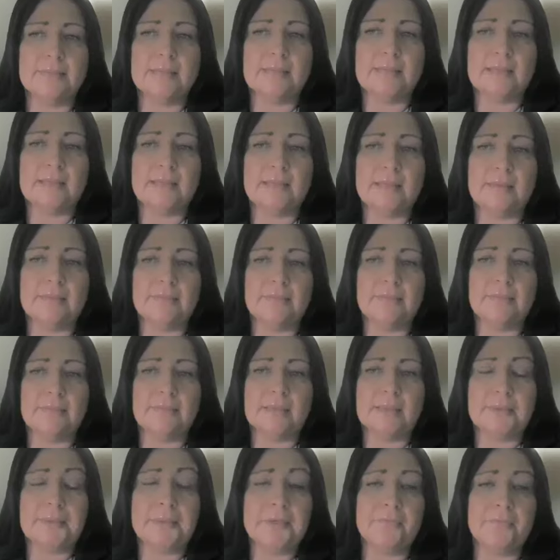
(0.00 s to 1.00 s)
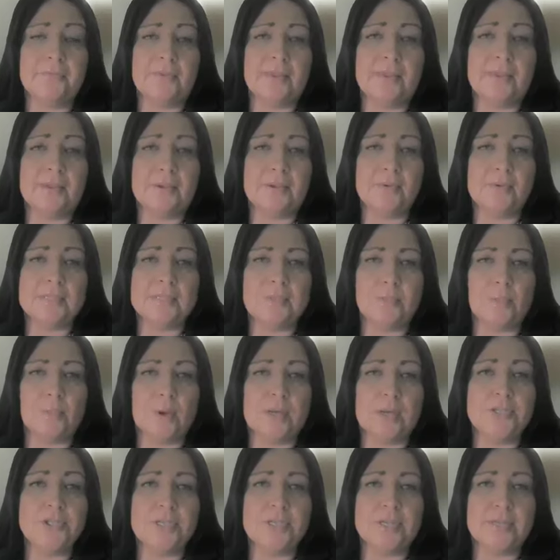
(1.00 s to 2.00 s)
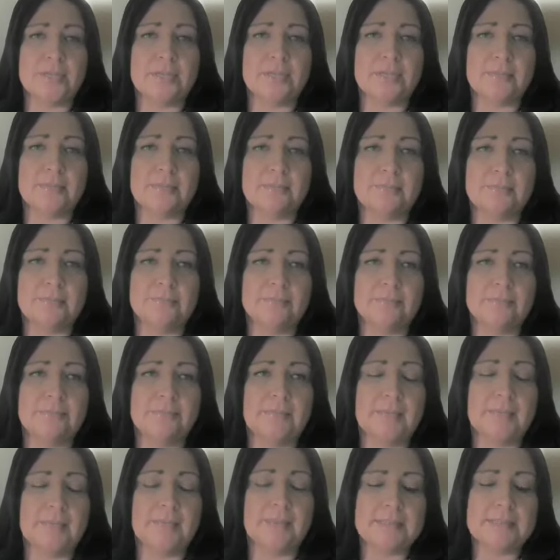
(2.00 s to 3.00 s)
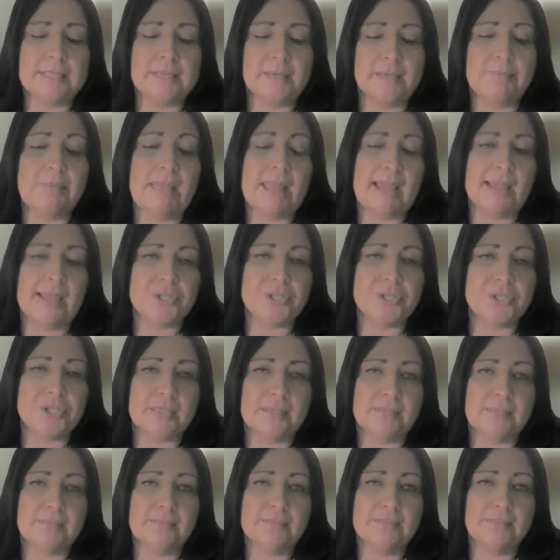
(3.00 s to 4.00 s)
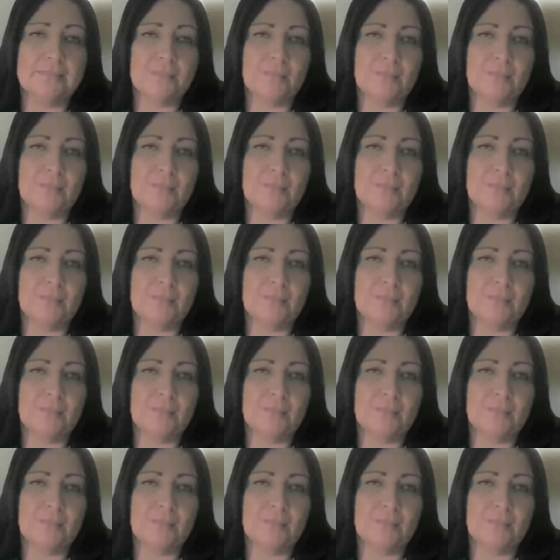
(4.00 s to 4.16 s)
the other value is wanchita, and that's compassion.